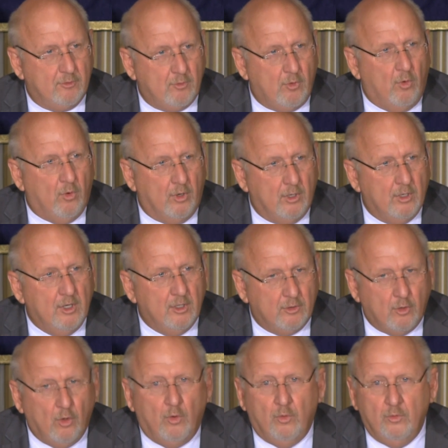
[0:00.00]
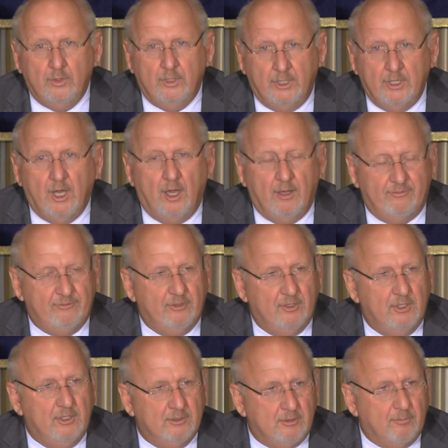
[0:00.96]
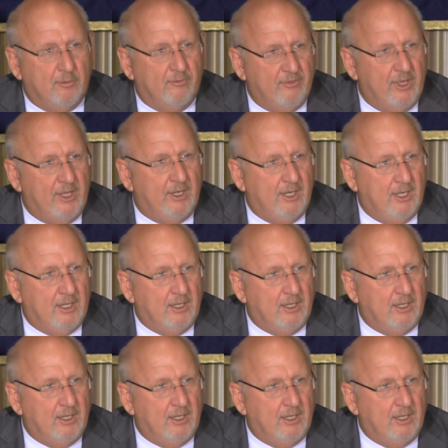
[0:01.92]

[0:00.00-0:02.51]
core cold enough to prevent